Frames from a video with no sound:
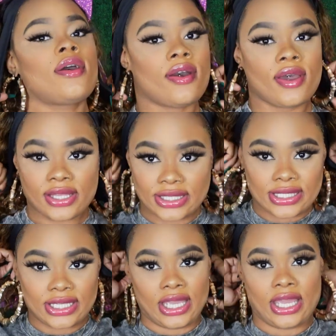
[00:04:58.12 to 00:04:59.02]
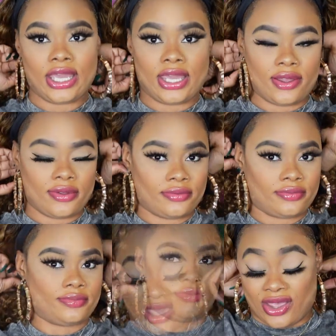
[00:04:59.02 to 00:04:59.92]
until
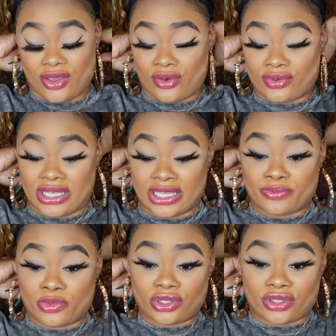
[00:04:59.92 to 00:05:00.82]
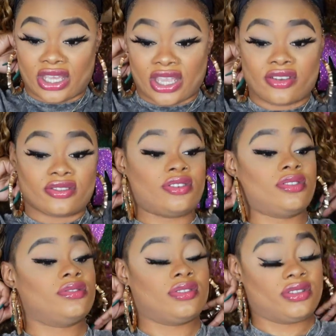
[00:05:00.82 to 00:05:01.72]
you Yo, these butter earrings.